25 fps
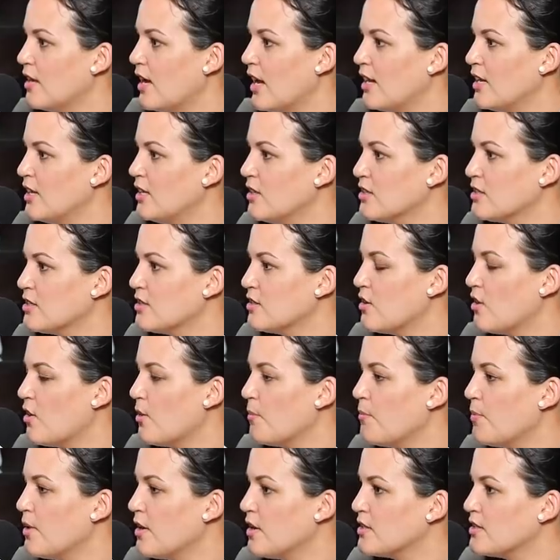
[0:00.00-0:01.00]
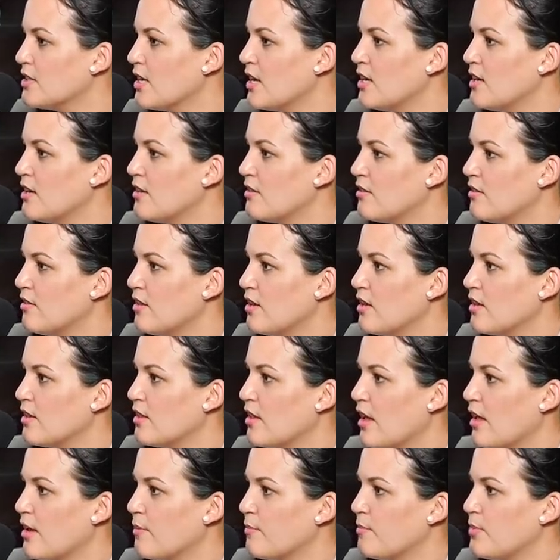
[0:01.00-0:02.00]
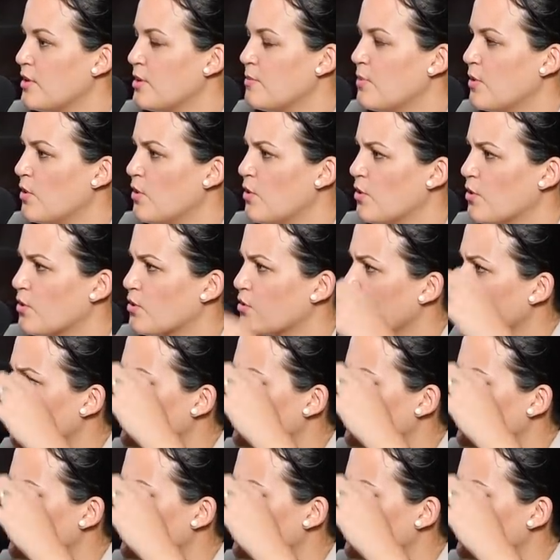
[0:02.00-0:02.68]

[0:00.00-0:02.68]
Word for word: And it doesn't compare to anything that people go through